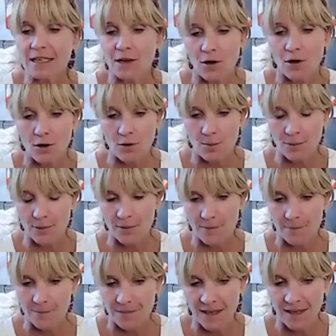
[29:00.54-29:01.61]
hope
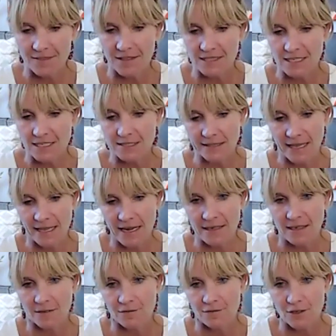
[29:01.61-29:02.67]
that this is
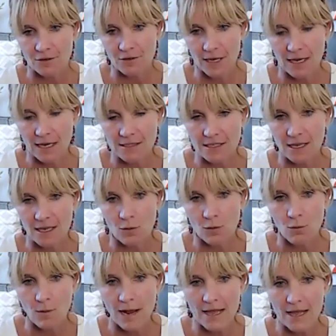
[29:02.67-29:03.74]
landing for you guys in a
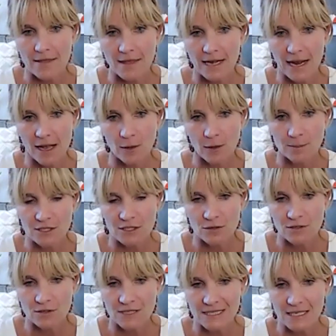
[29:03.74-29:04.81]
way that helps
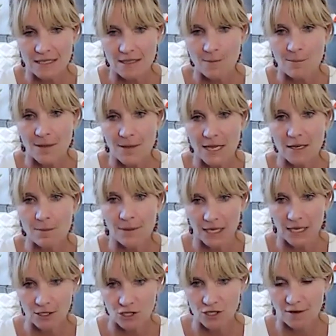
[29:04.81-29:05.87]
you see the big
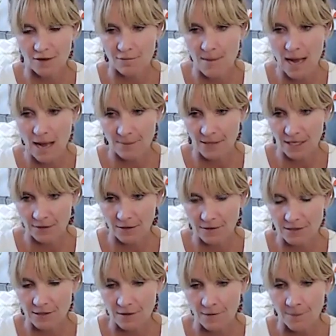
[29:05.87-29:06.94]
picture of mom
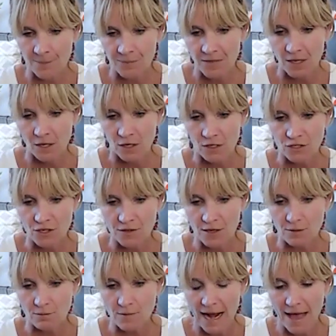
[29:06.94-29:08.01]
guilt, so
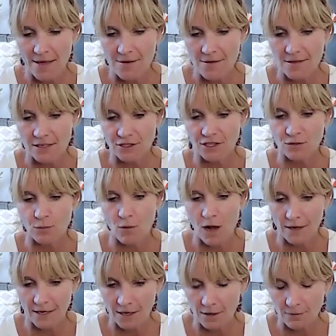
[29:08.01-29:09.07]
that rather than just
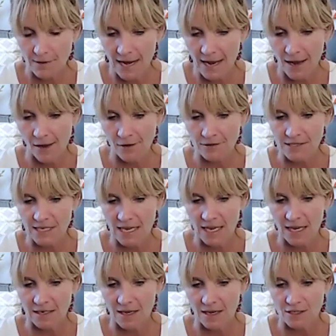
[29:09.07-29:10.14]
walking around
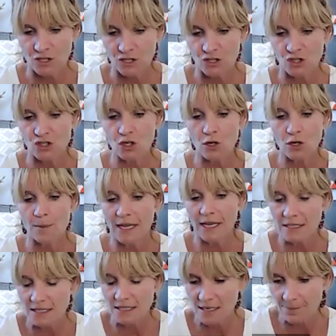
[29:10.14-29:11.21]
and assuming
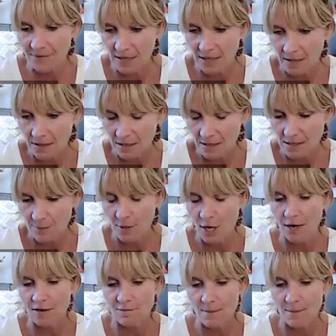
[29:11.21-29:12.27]
it's a
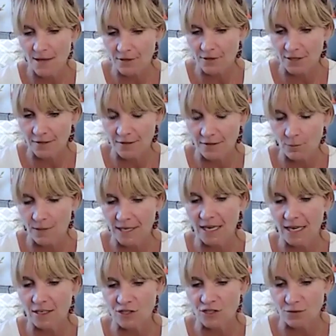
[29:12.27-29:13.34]
part of motherhood that we
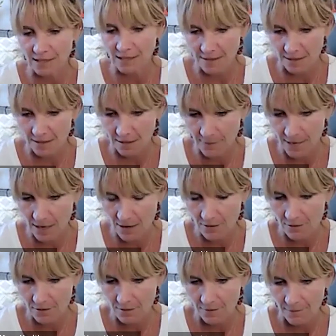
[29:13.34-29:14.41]
can't do anything about,